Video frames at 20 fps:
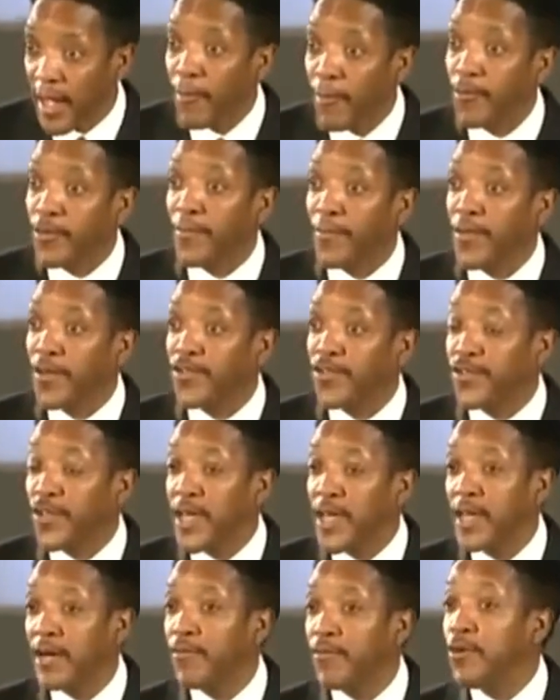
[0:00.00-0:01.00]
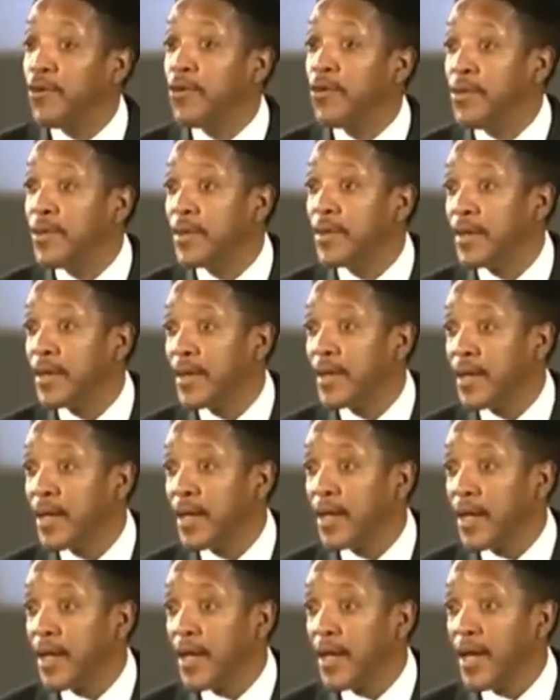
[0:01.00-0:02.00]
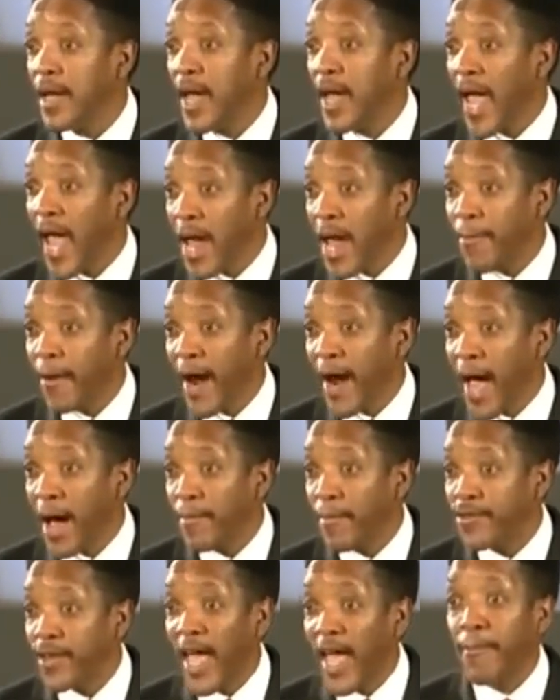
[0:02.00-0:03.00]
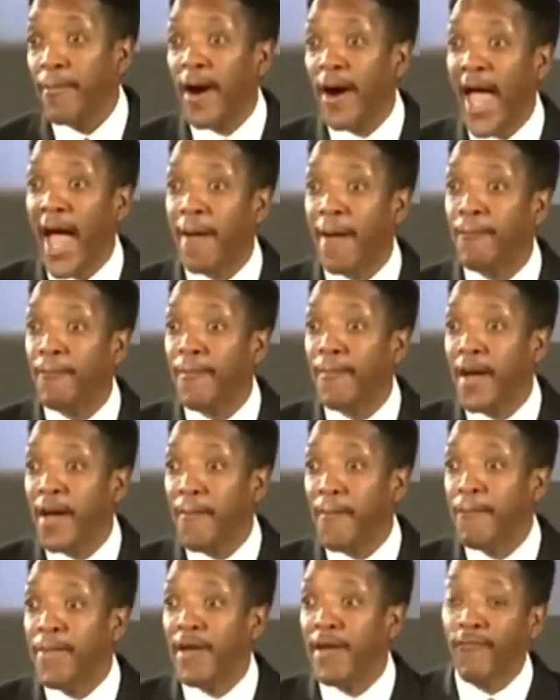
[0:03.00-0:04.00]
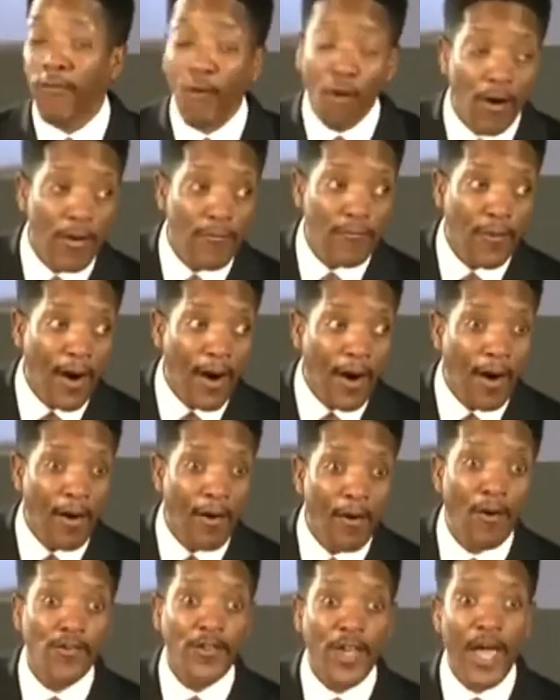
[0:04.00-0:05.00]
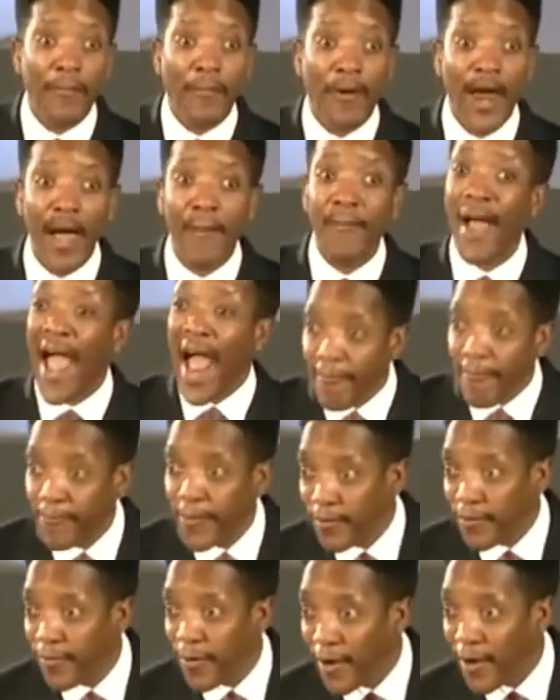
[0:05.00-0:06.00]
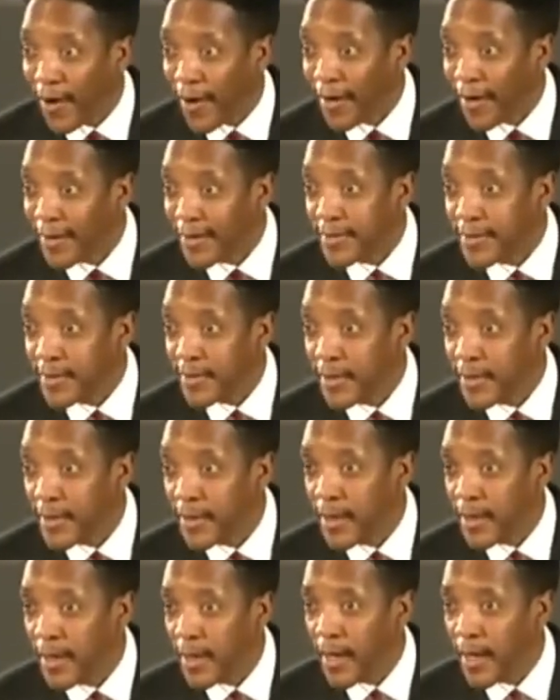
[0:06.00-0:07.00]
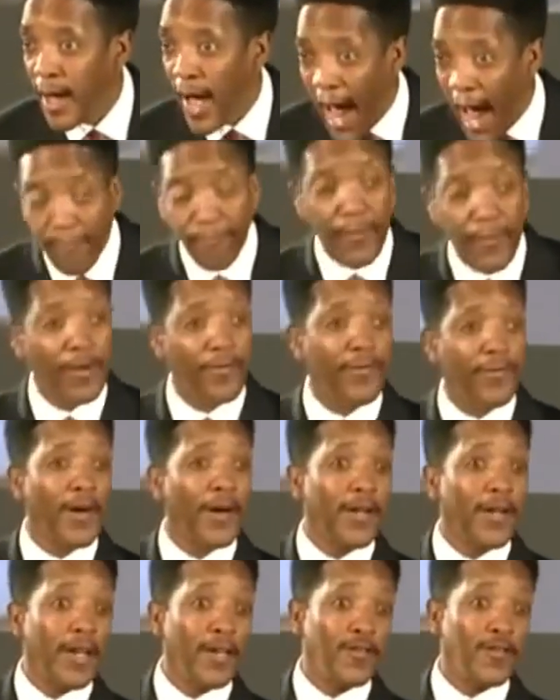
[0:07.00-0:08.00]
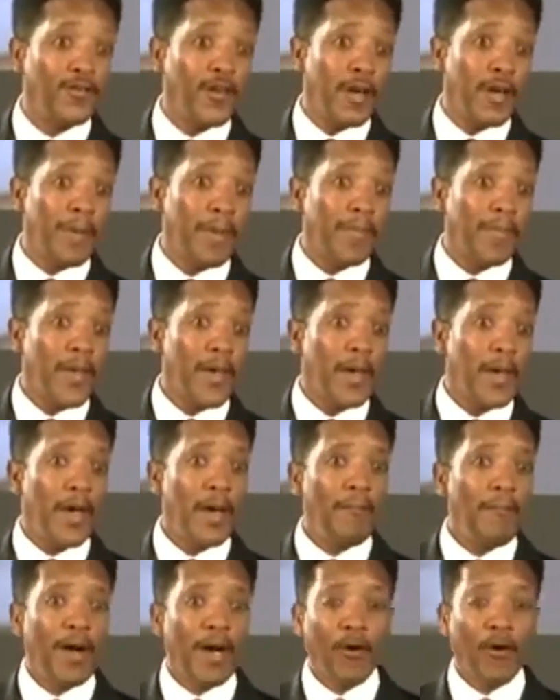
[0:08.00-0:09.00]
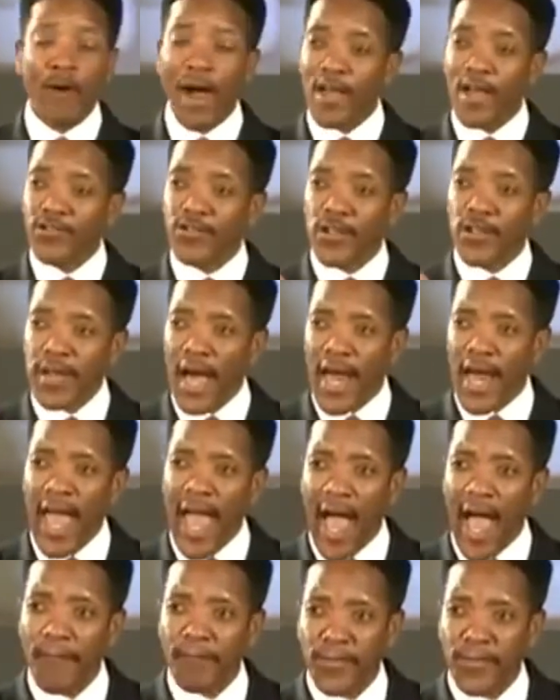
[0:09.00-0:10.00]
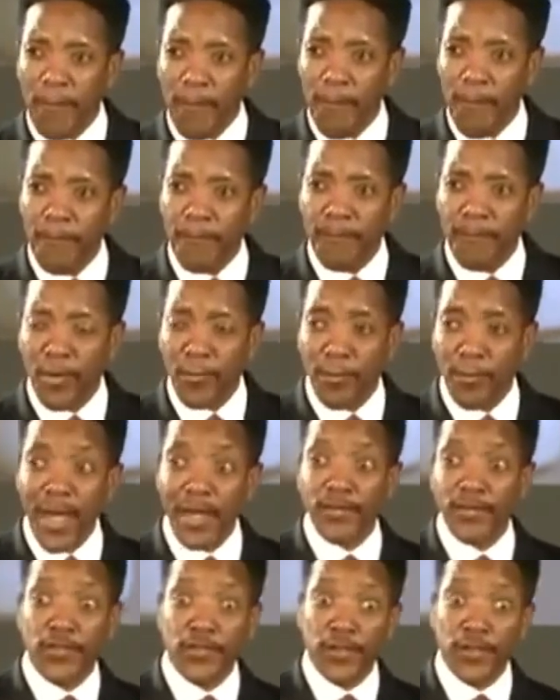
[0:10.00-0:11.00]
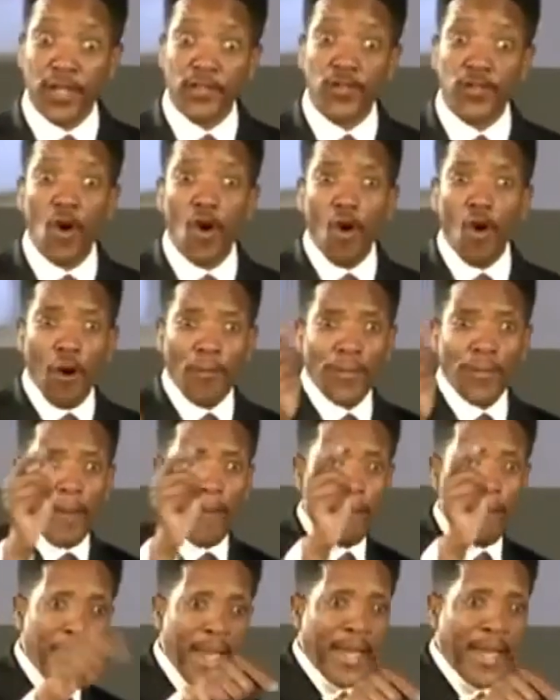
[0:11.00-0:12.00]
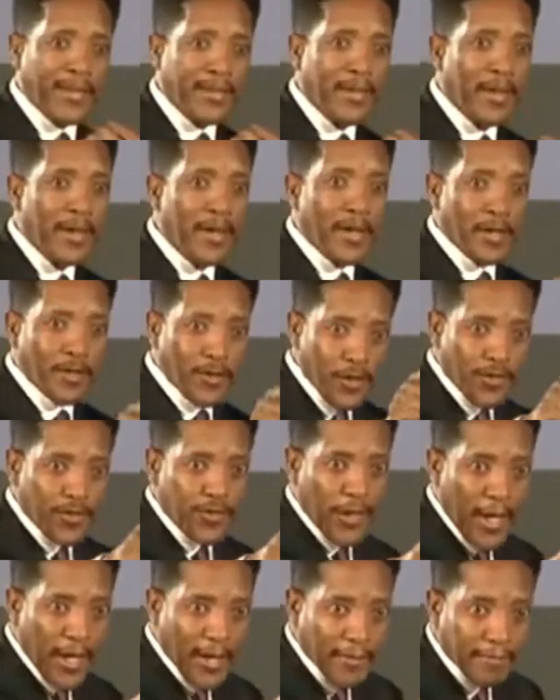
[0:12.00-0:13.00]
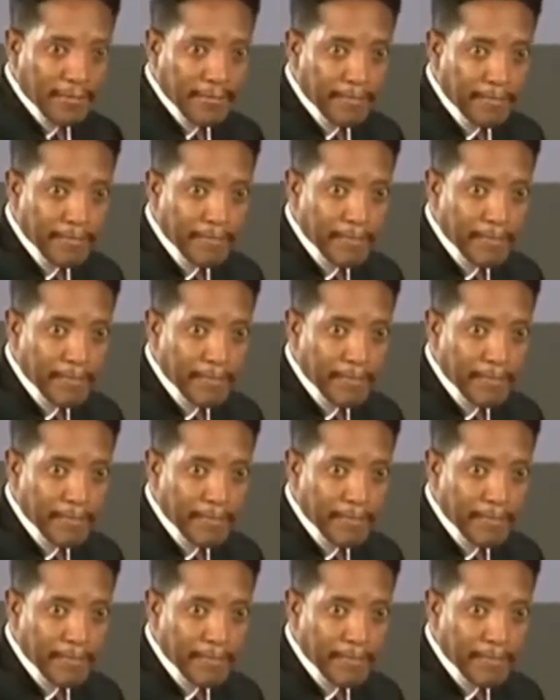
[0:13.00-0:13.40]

He was of the seed of who? Abraham. Is Abraham before the fall or is Abraham after the fall? After the fall, ladies and gentlemen. But Christ did not have the propensities or the bent to sin.